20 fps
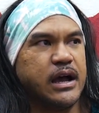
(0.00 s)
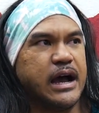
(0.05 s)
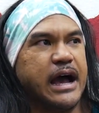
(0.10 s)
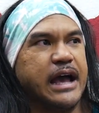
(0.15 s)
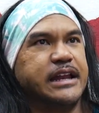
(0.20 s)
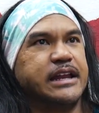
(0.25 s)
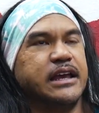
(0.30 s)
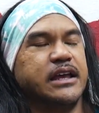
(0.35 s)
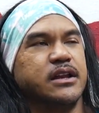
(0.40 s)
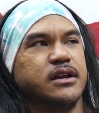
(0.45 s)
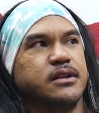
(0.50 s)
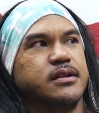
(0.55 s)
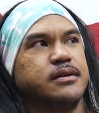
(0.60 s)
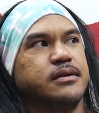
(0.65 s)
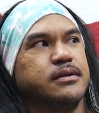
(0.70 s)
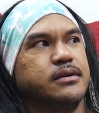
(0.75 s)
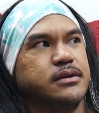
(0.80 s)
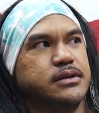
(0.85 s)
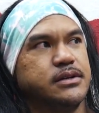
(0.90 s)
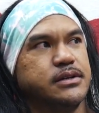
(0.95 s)
I didn't
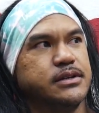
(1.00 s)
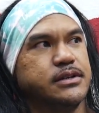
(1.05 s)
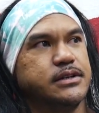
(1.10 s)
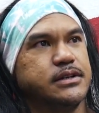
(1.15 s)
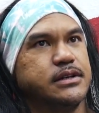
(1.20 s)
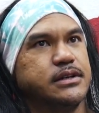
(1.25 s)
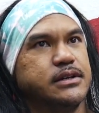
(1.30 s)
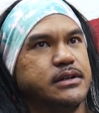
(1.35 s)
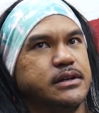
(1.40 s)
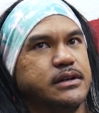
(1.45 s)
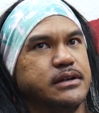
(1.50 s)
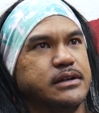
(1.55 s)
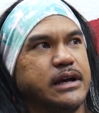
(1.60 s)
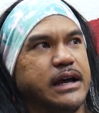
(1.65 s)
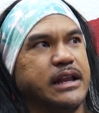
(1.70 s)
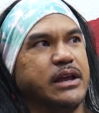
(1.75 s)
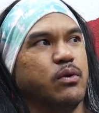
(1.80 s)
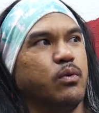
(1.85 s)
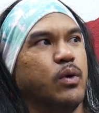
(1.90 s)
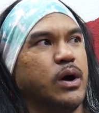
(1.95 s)

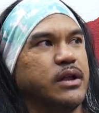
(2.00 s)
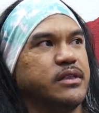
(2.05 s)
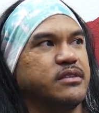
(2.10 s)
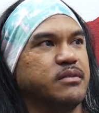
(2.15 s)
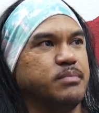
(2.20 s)
want